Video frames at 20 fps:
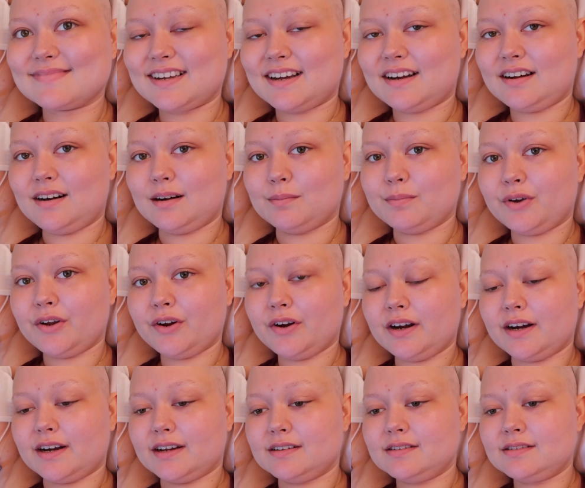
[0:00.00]
I don't know, I'm
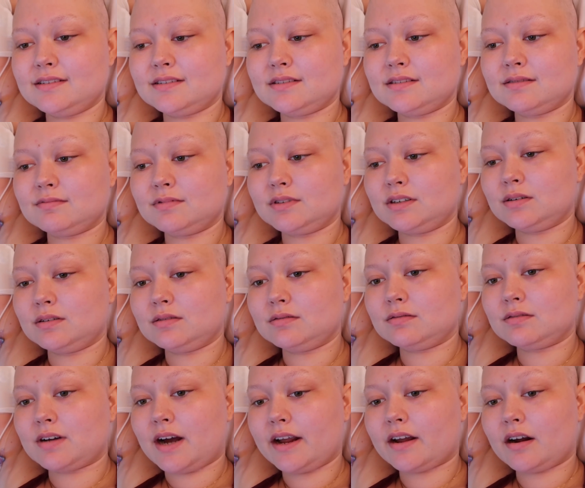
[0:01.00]
curious.
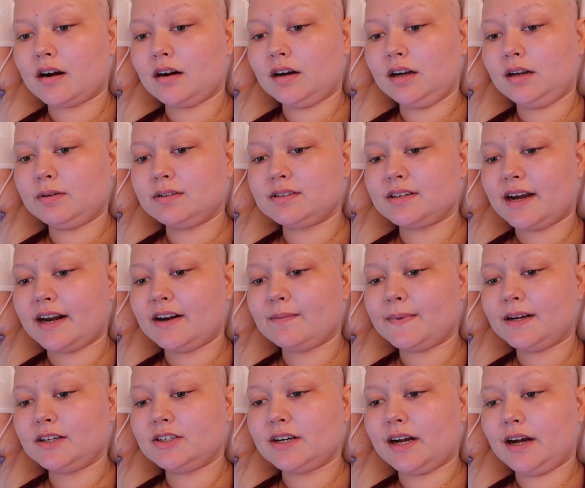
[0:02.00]
iCarly was kind of
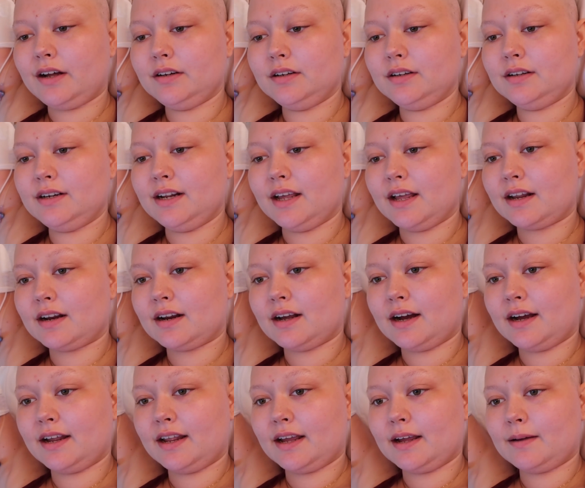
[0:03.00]
my childhood, and
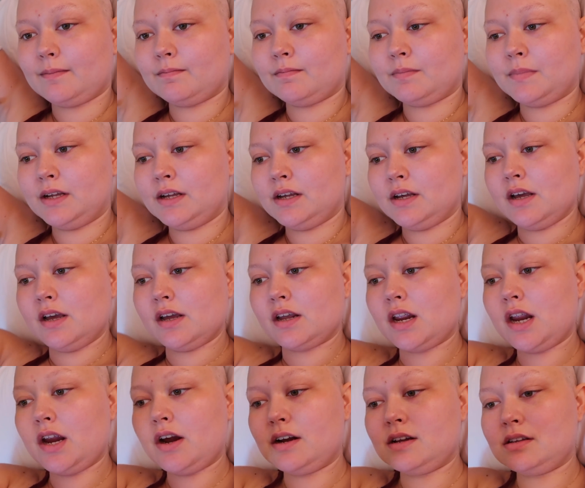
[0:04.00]
I am
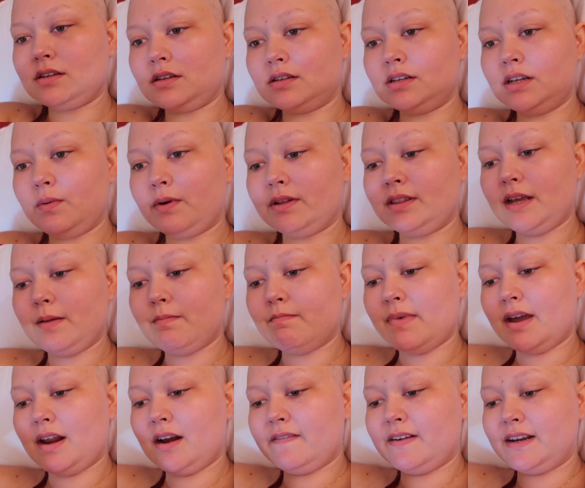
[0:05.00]
curious to see what they
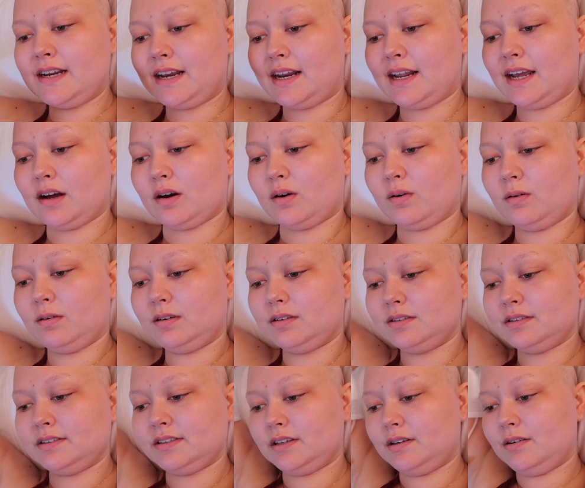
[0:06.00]
made of it now.
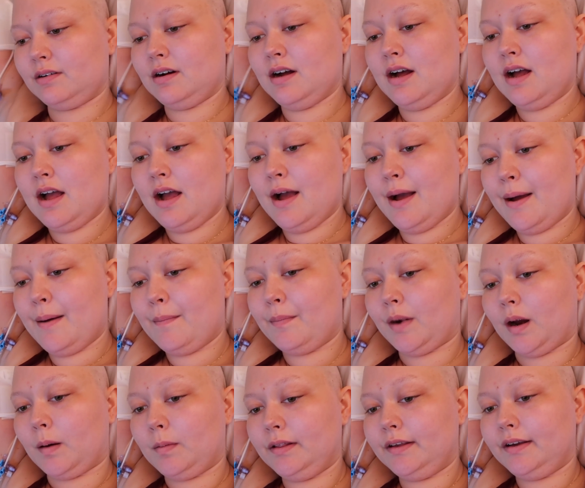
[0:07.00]
So,
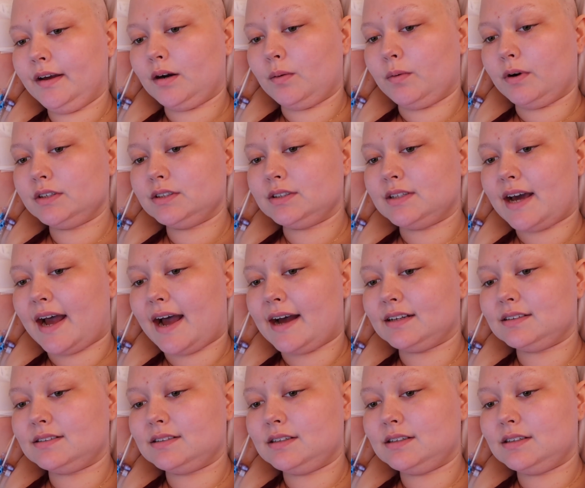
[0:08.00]
probably gonna watch that.